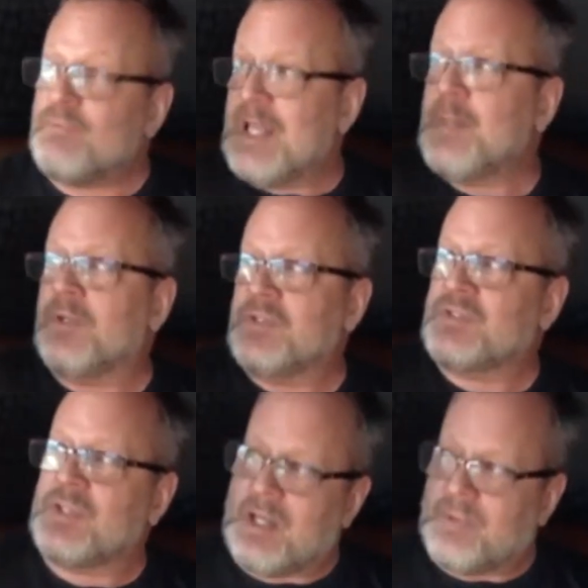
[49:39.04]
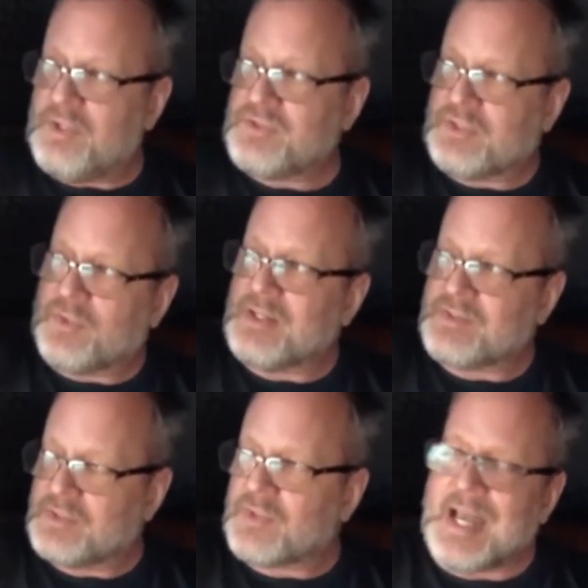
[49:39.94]
We have neighbors. They're just
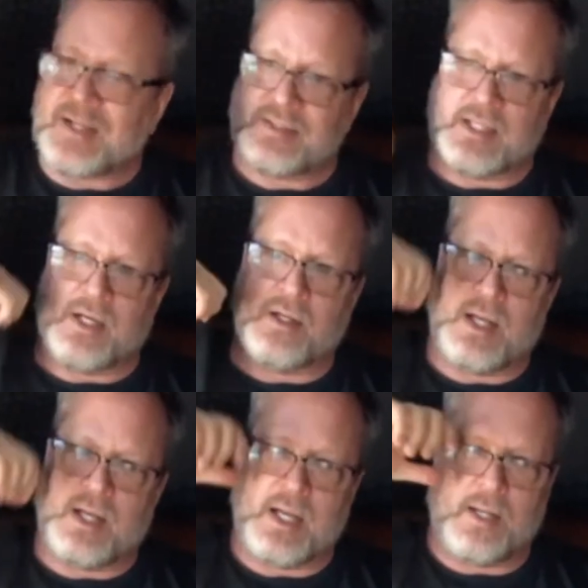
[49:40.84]
across the tracks there.